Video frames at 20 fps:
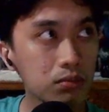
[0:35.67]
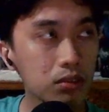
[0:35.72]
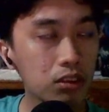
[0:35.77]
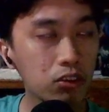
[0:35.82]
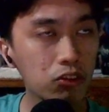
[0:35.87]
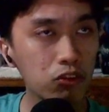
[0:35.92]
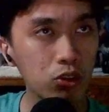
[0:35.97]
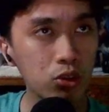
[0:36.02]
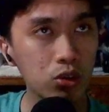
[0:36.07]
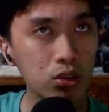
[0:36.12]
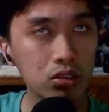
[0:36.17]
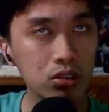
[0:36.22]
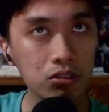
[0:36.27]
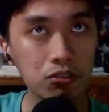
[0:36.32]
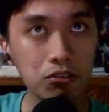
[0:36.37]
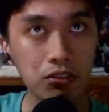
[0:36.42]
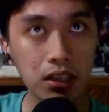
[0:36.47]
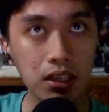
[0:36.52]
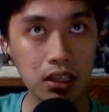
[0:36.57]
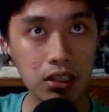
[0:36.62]
4 to
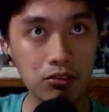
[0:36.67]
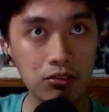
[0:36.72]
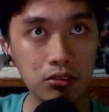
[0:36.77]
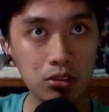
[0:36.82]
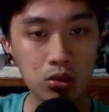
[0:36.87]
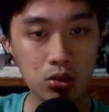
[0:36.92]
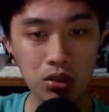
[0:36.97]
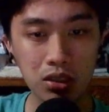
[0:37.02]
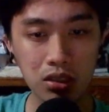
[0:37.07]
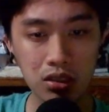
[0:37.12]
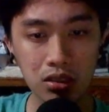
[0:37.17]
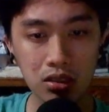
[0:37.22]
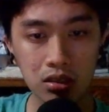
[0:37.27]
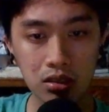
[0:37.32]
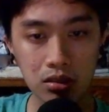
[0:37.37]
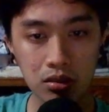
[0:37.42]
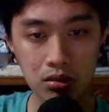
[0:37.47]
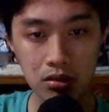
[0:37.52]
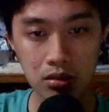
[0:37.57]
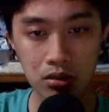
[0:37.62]
5
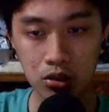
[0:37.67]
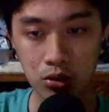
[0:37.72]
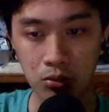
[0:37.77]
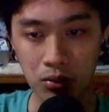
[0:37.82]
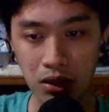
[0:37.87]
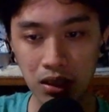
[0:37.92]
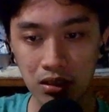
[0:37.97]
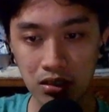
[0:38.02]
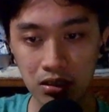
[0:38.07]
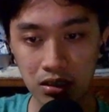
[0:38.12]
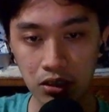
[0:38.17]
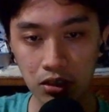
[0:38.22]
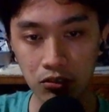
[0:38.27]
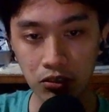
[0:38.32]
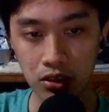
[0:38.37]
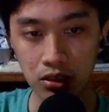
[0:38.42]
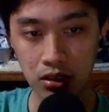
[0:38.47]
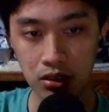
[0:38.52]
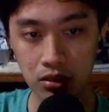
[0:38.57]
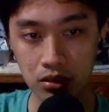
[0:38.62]
tweaks to balance
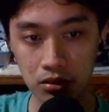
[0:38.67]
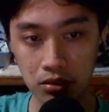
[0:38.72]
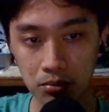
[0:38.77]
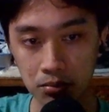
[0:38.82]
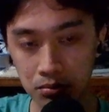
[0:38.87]
everything.